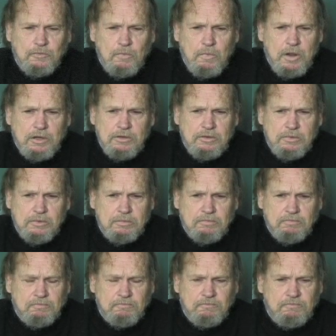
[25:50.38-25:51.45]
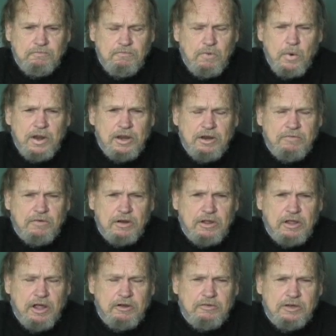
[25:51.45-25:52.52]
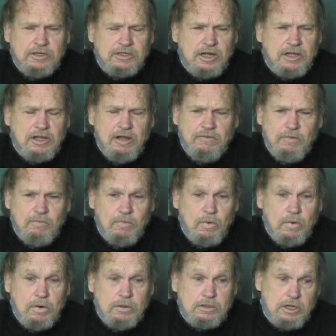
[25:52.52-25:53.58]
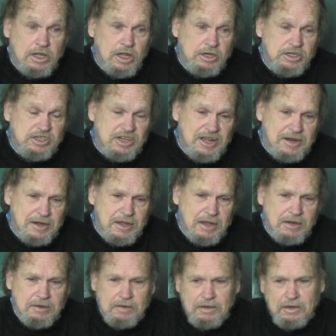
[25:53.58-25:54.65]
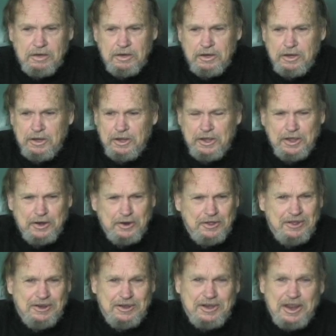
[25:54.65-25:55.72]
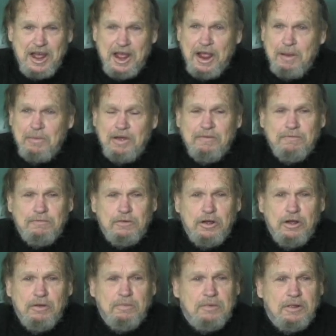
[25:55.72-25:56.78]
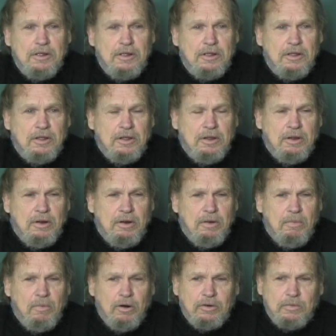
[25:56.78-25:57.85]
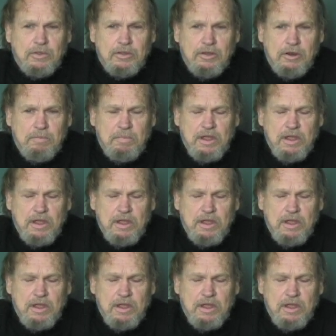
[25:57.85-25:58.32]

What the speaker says: went to 40 different countries. I covered wars. I got shot at. I had a good time. I've worked with good